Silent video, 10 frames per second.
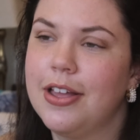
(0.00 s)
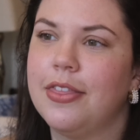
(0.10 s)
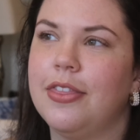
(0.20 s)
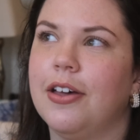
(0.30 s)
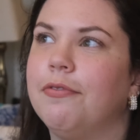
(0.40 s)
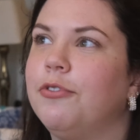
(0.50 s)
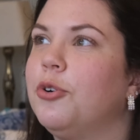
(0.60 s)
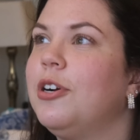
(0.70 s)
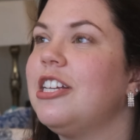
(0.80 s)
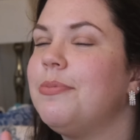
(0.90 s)
The
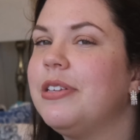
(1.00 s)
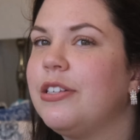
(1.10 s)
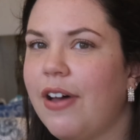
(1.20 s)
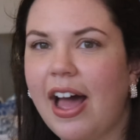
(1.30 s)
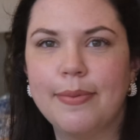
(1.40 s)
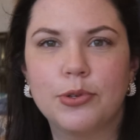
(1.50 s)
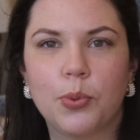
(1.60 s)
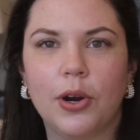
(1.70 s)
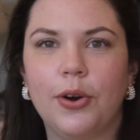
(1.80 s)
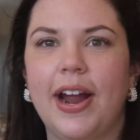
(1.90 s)
Christmas vibes
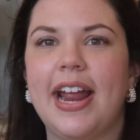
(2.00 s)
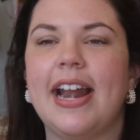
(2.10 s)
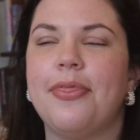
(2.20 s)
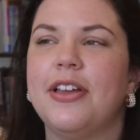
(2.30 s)
were great.